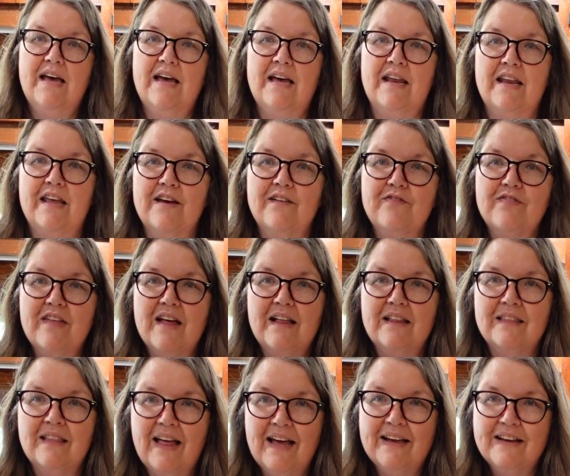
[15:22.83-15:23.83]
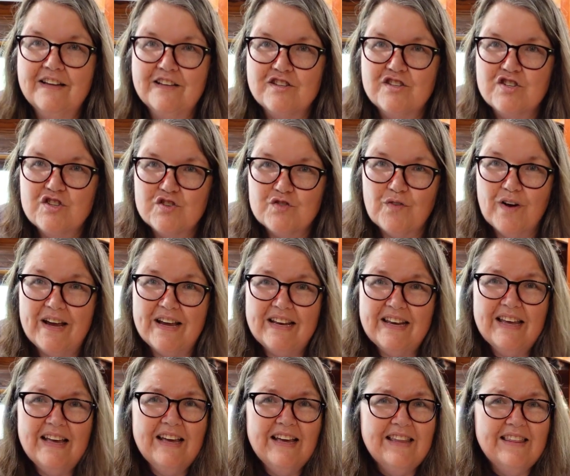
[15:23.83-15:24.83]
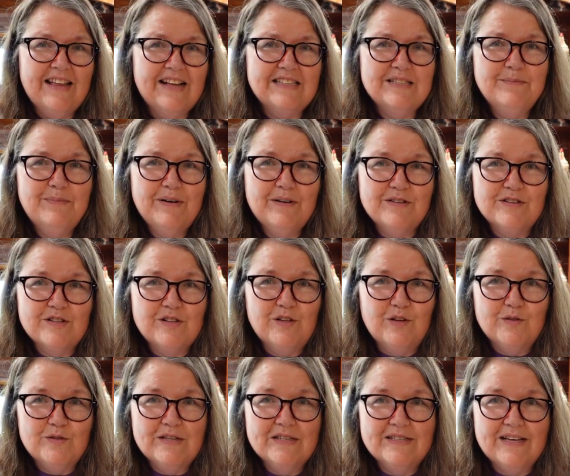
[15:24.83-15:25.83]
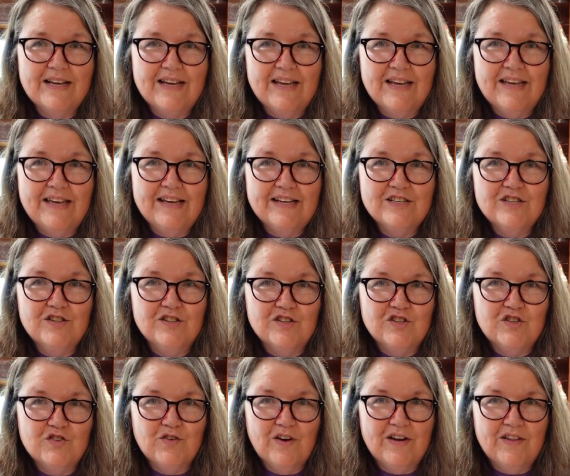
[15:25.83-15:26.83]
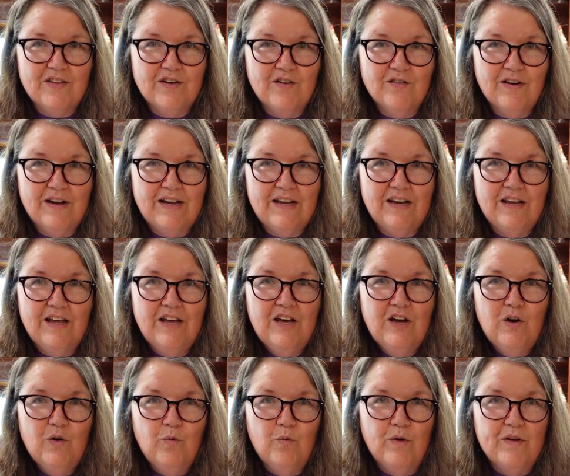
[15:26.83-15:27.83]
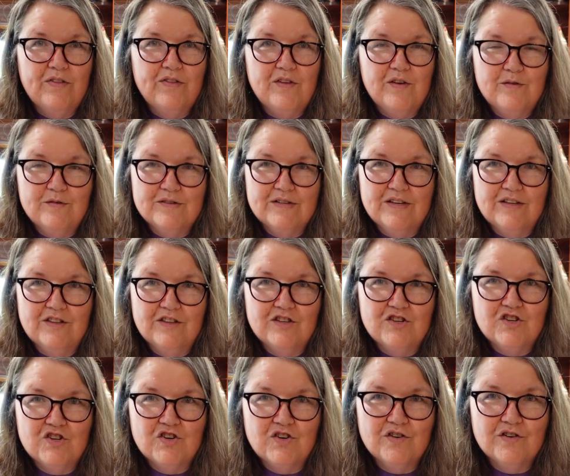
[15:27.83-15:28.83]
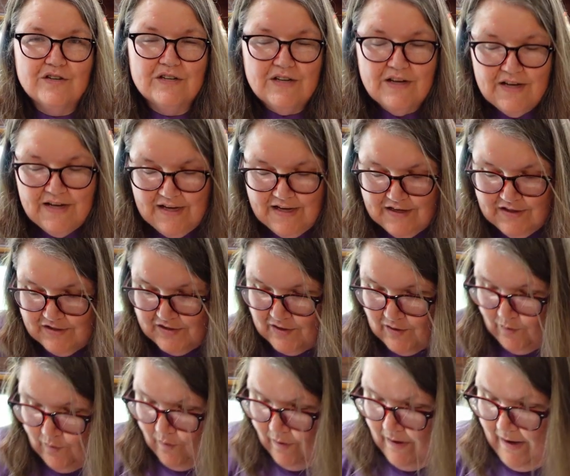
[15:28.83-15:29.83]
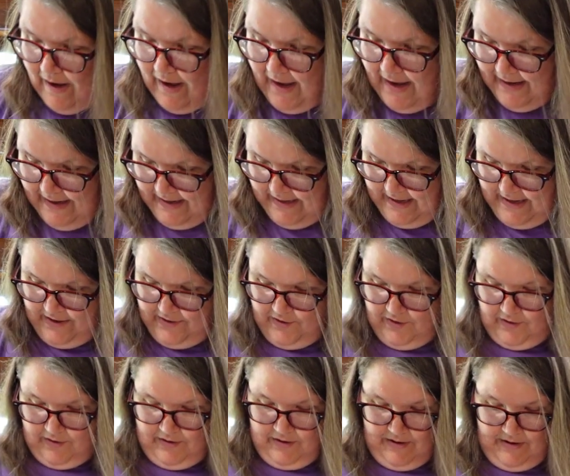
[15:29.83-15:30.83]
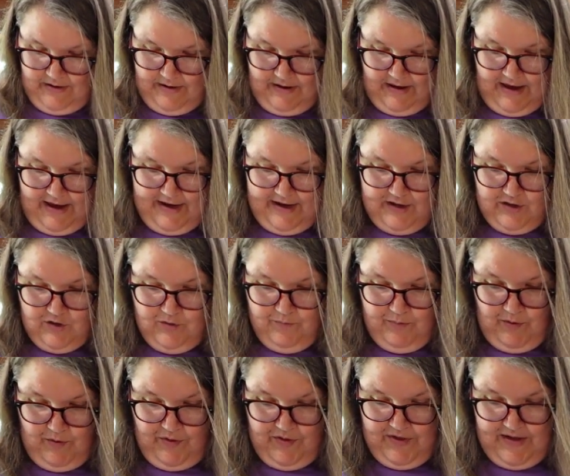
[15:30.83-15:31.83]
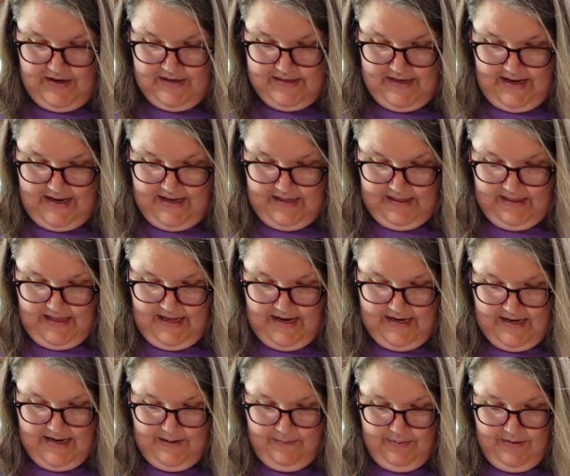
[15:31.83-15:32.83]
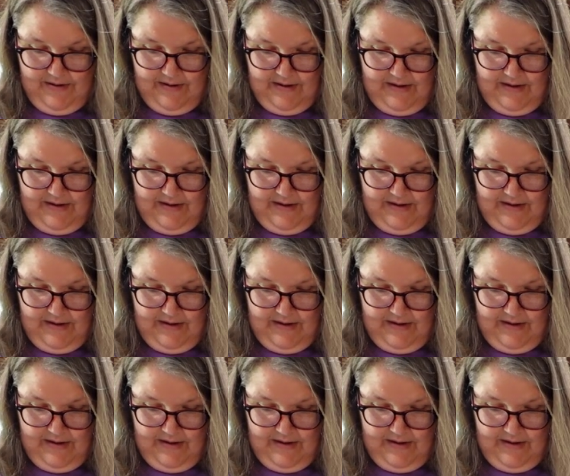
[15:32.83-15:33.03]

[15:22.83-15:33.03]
And if that line is straight, that's about as close as I can get to the straight of the grain with using the shirt. So I can do both things. I can line up